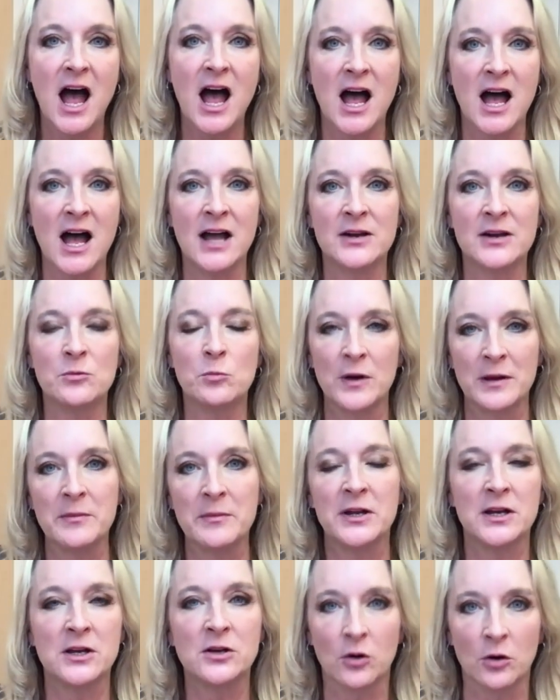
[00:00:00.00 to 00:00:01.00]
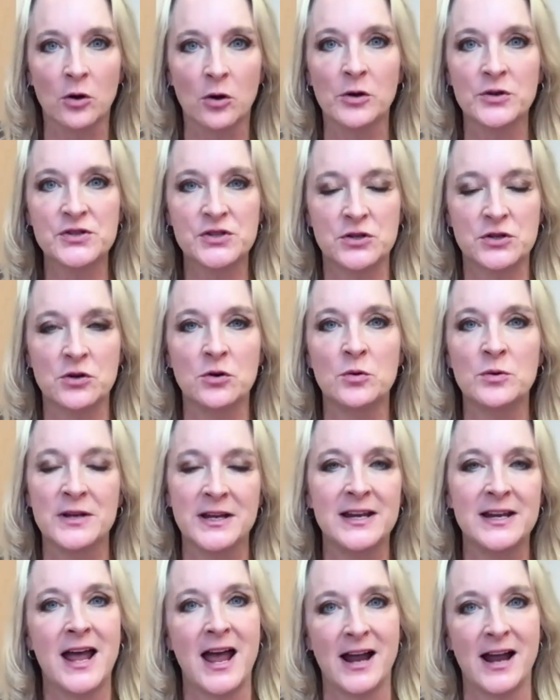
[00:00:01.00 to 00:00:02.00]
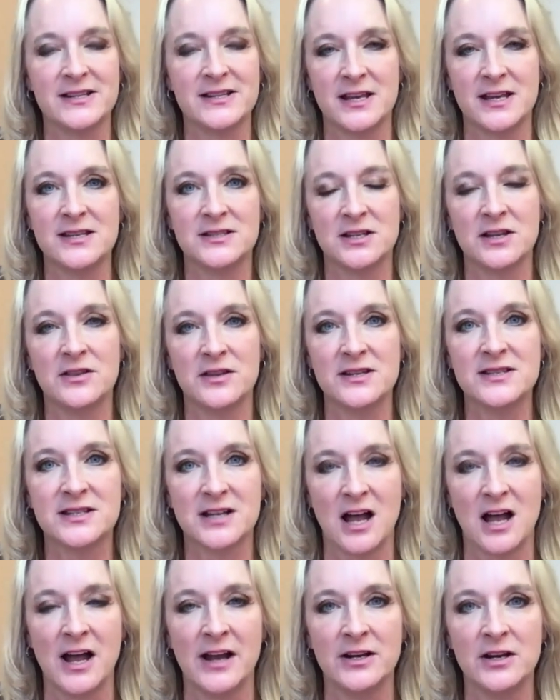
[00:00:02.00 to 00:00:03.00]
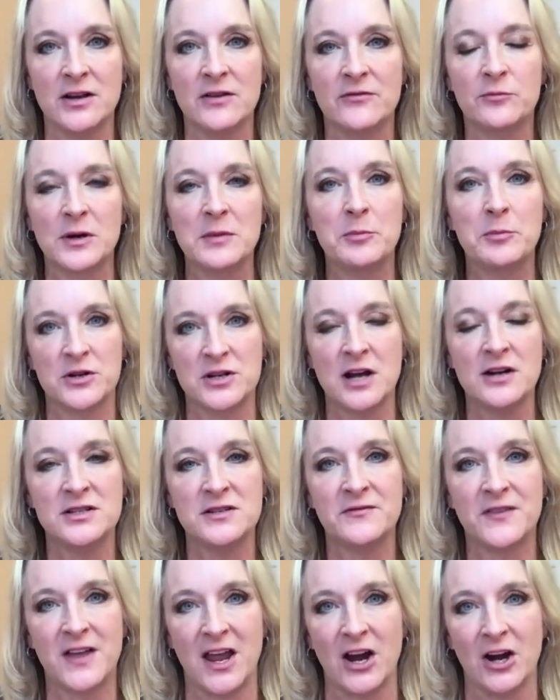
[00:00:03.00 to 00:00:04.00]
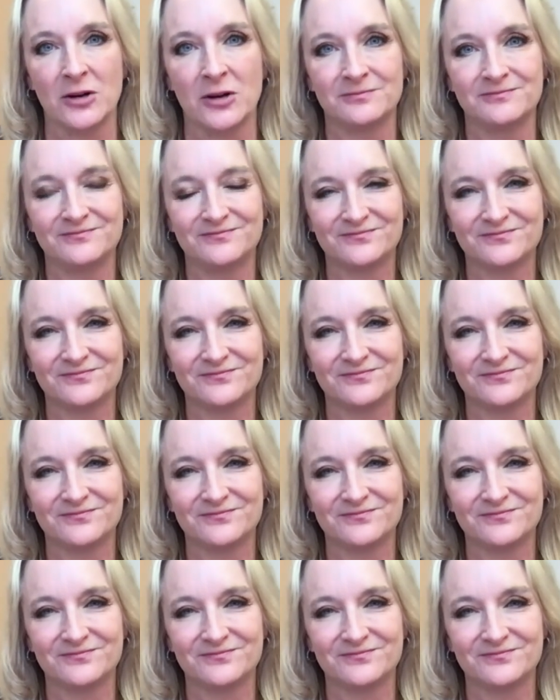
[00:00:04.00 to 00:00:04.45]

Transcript: on women and girls who need access to this kind of reproductive care.